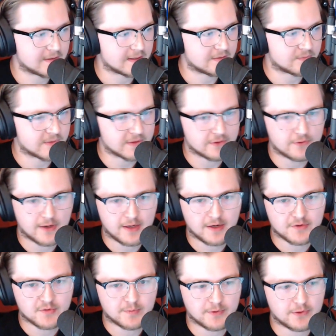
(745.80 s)
like really great
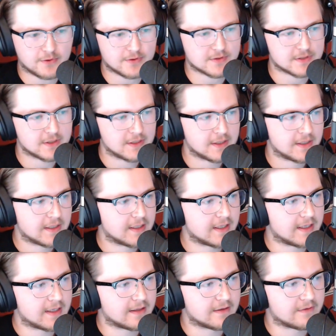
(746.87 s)
entrepreneurs,
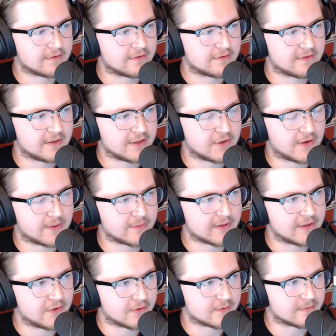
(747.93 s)
and, I really
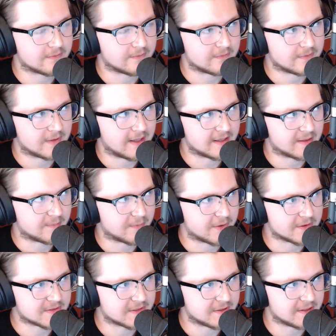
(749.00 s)
don't like him
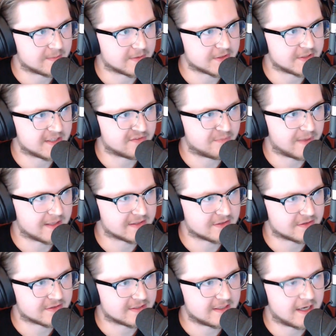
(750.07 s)
personally, but Jeff
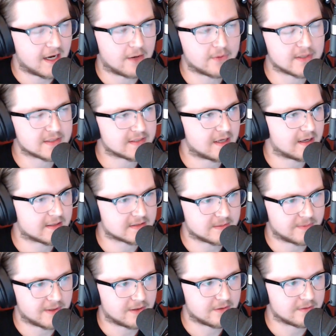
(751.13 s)
Bezos, he always talks
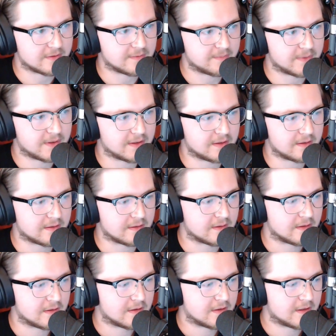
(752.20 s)
about being
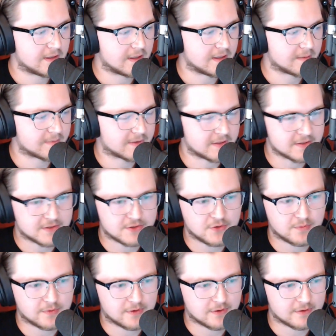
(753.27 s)

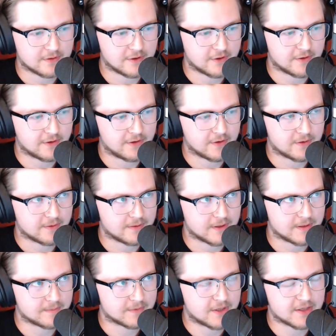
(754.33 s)
consumer
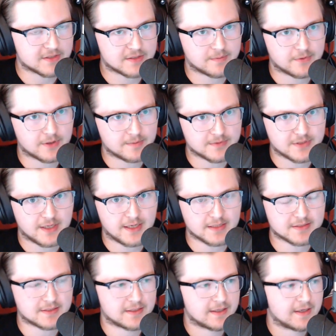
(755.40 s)
or, customer
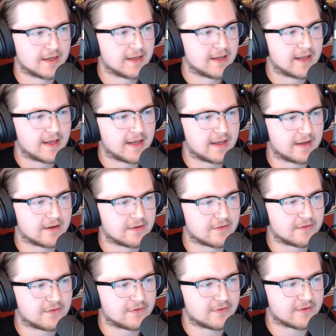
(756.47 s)
obsessed.
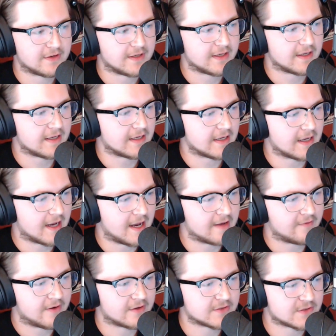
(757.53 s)
And
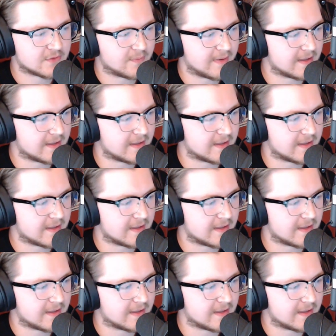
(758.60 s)
I've also